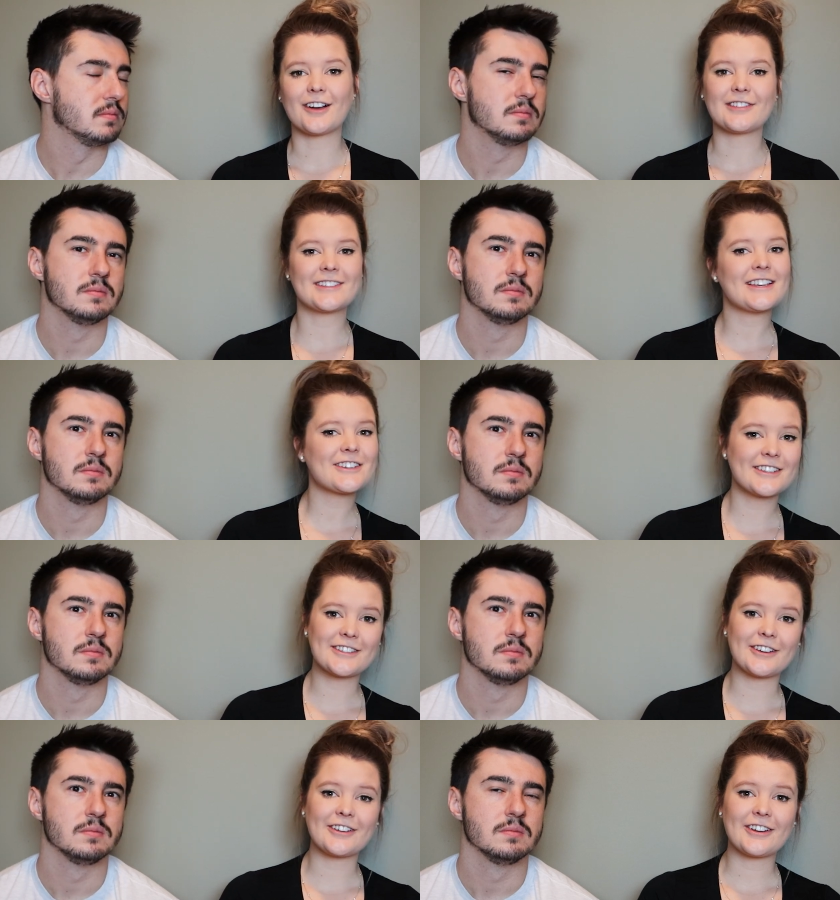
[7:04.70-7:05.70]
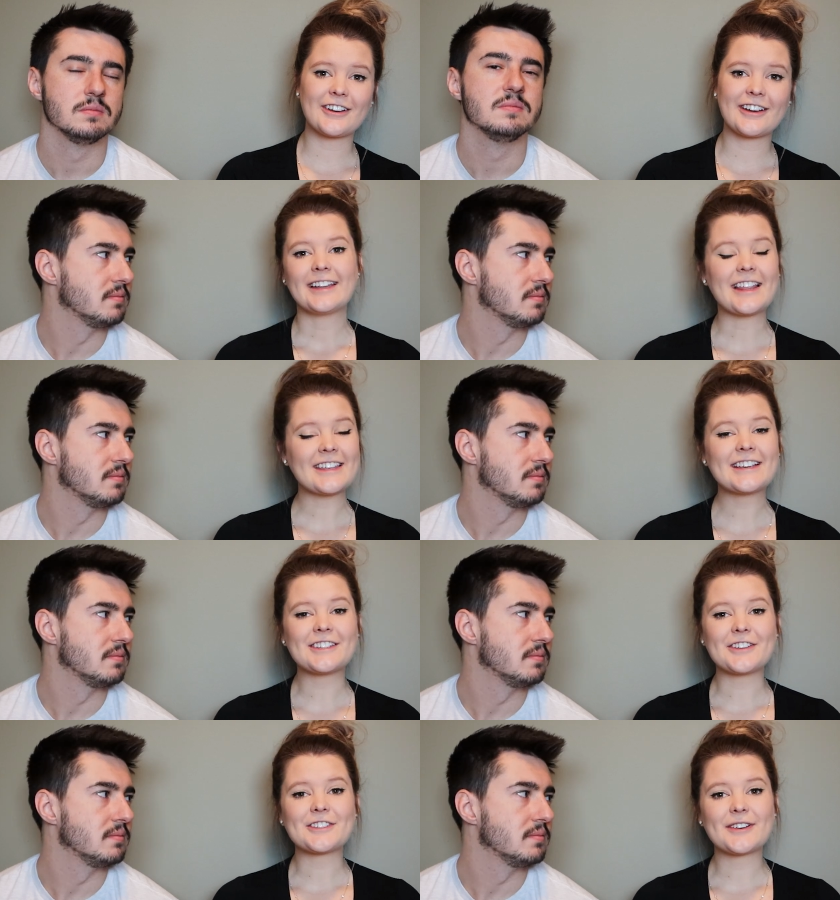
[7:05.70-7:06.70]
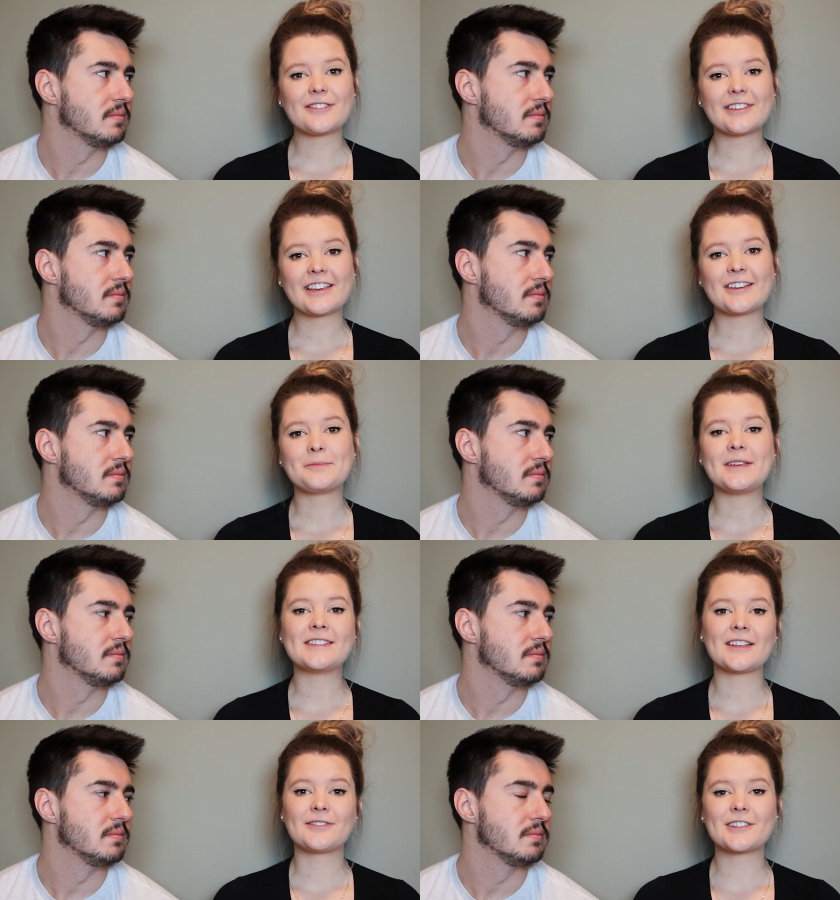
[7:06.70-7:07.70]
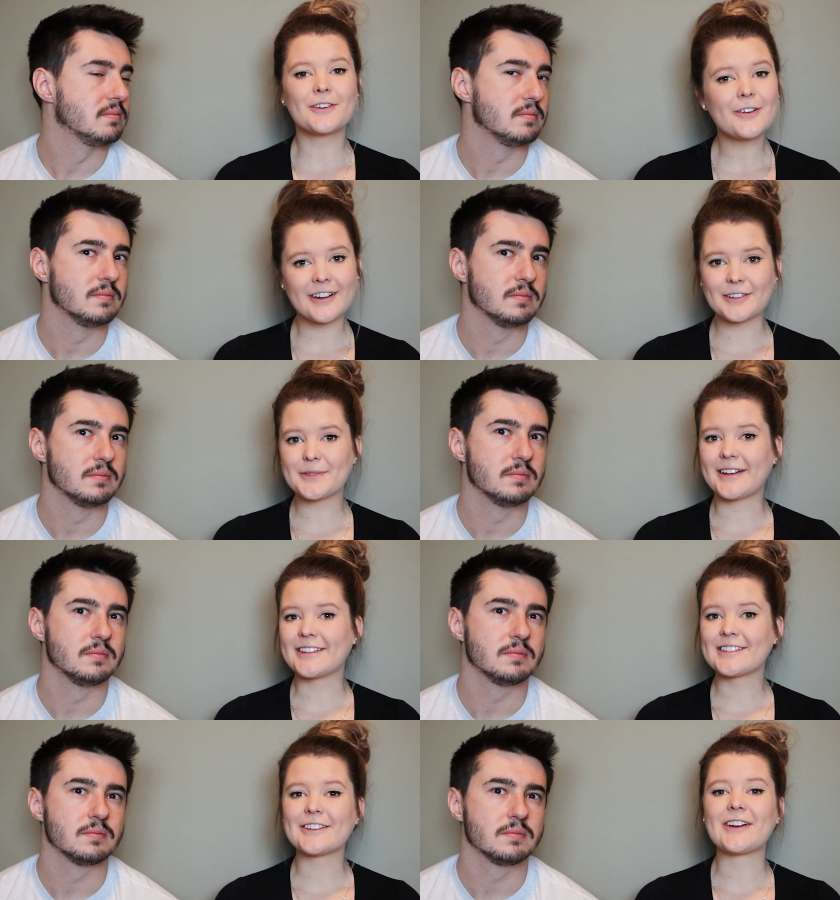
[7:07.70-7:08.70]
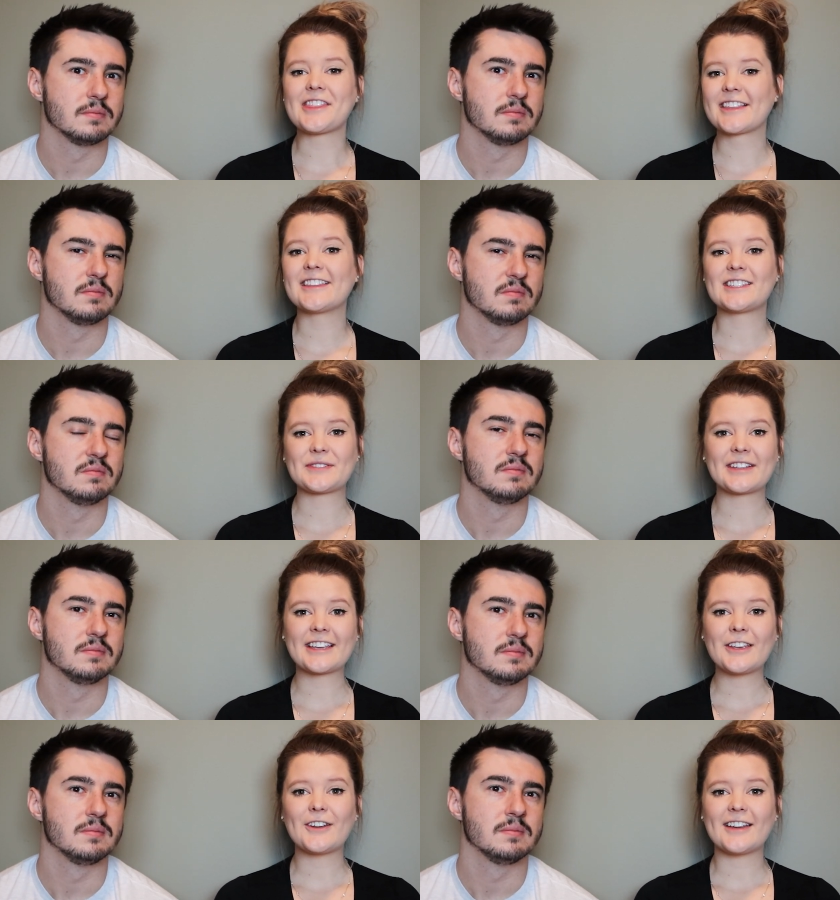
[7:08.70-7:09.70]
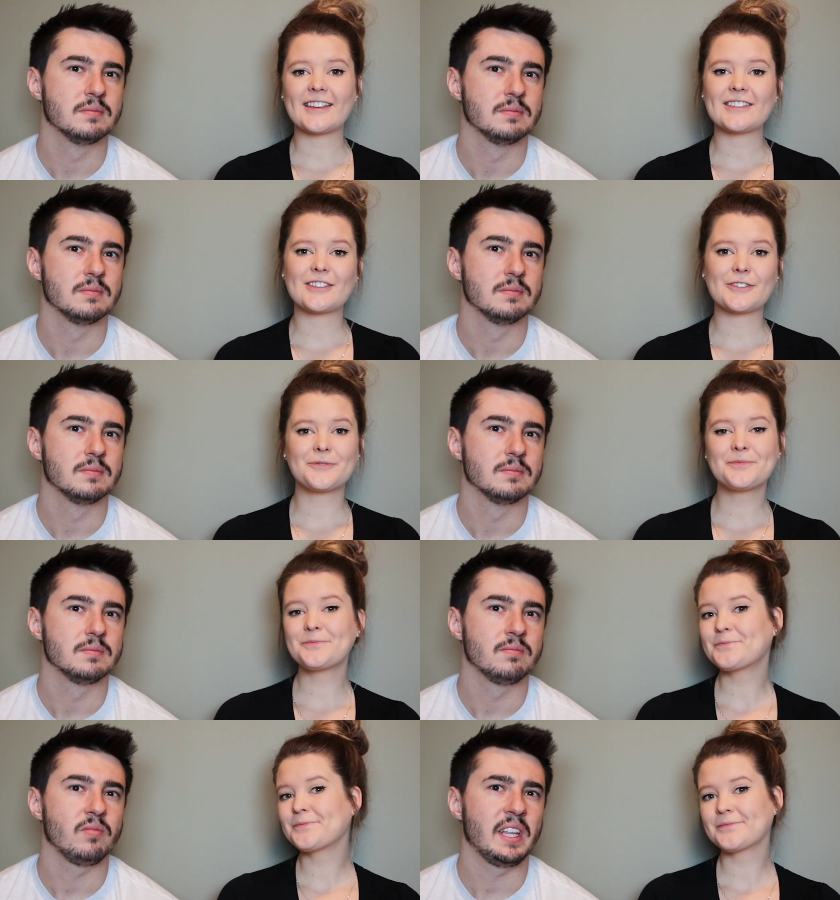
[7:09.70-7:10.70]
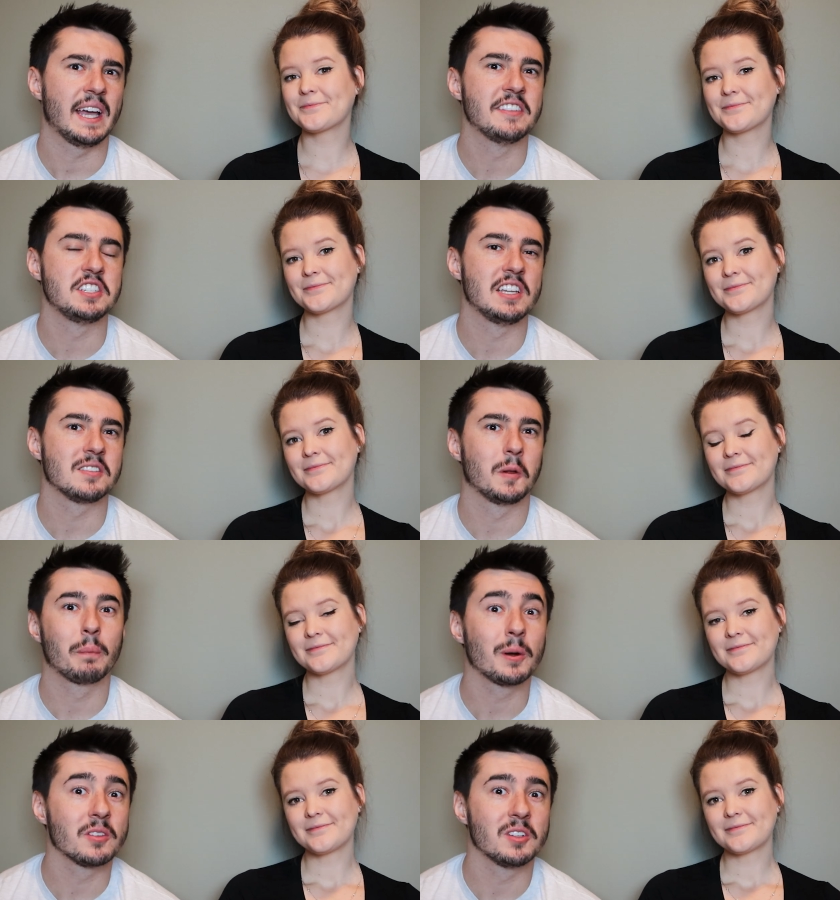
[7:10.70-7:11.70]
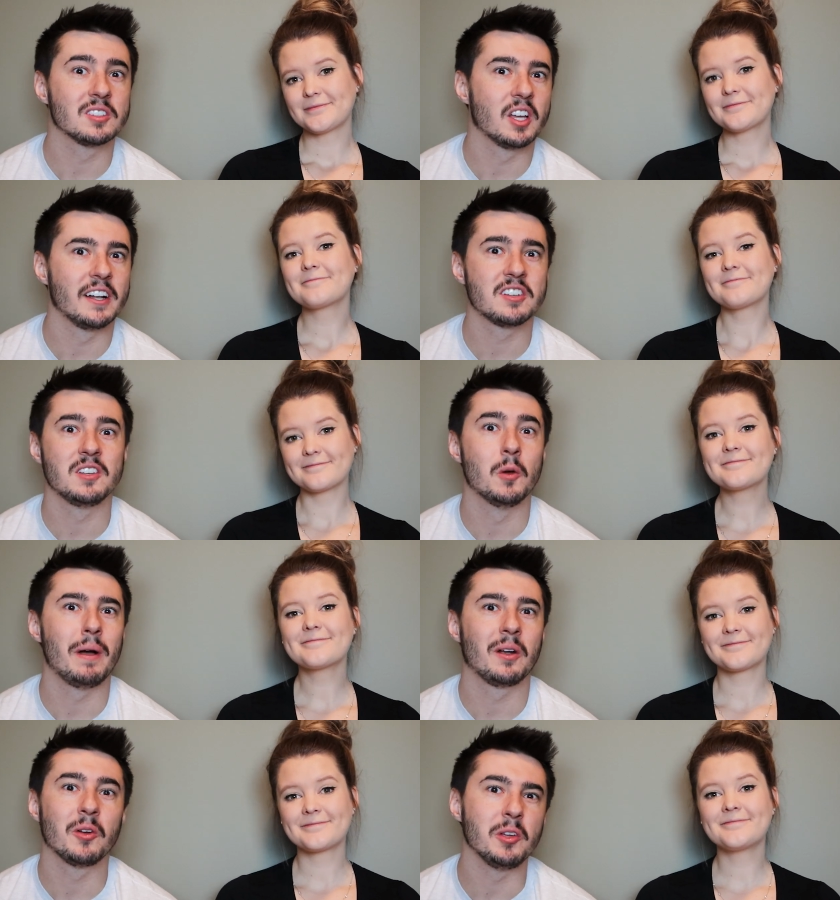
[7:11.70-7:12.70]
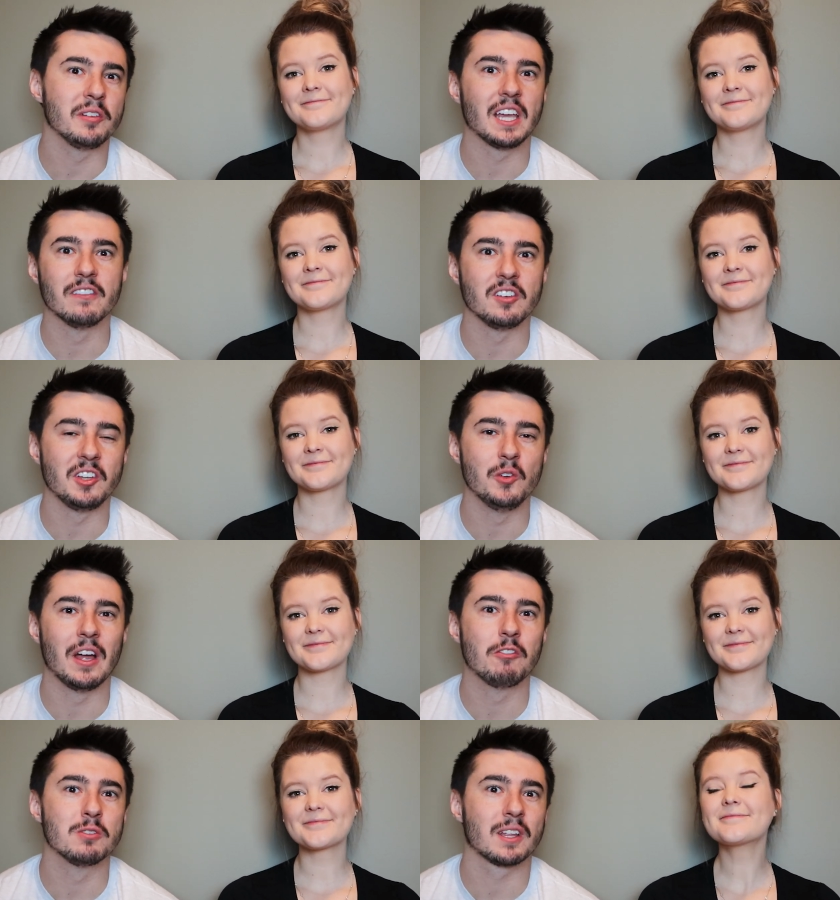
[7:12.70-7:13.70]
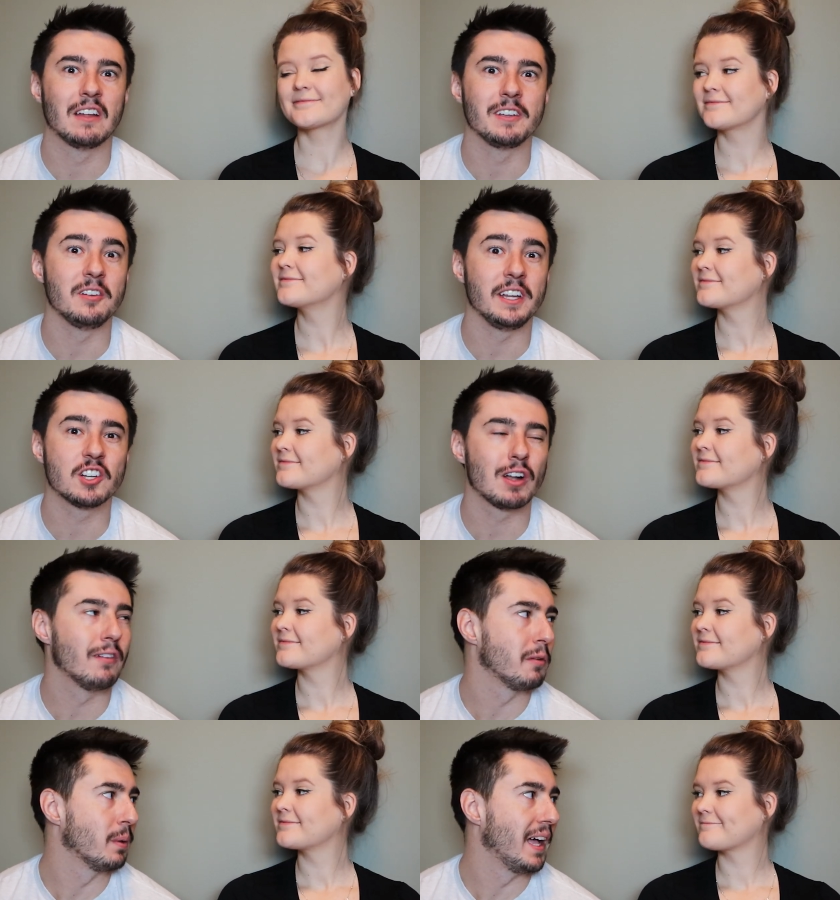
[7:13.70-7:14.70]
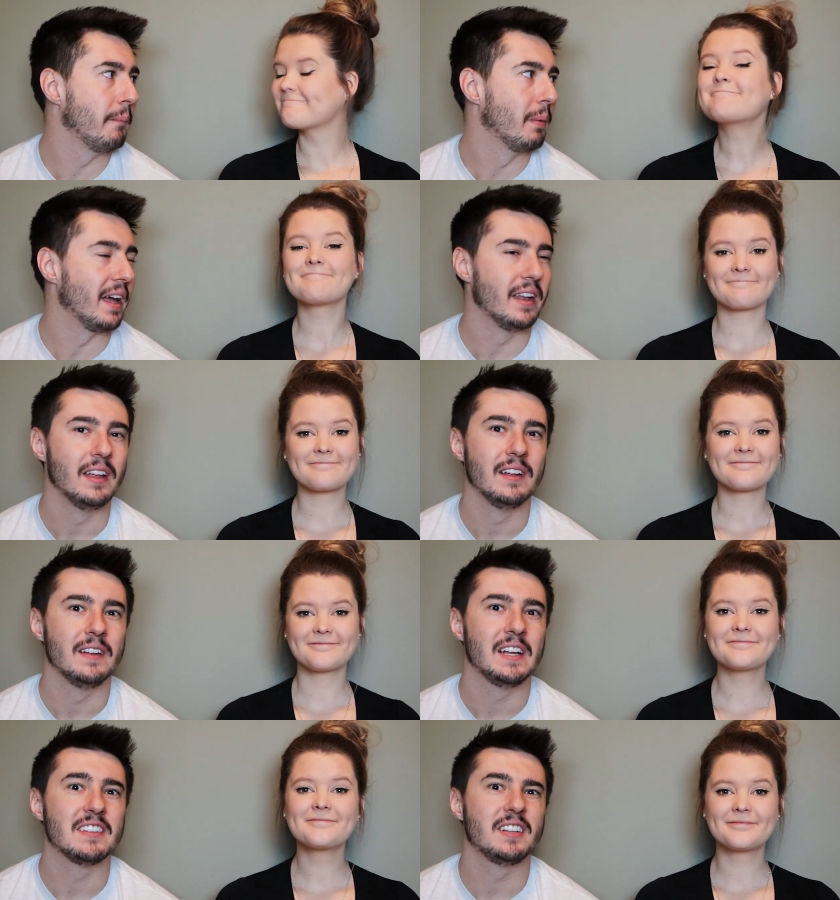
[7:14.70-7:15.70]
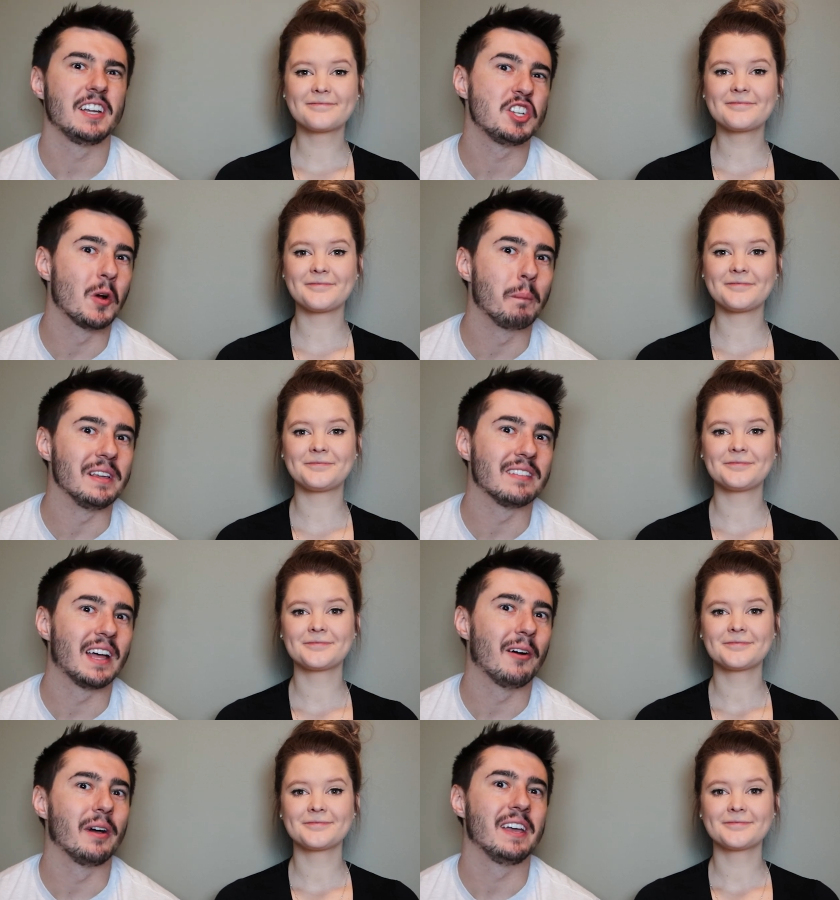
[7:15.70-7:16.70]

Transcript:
Speaker 1: conversation starter. And I think it's also a really good piece of decor as well, so I think that's a really cute idea too.
Speaker 2: Yeah, it's a nice little personal touch. No matter who you give it to, everyone's gonna have a unique travel plan, but mm-hmm. it's a nice showpiece that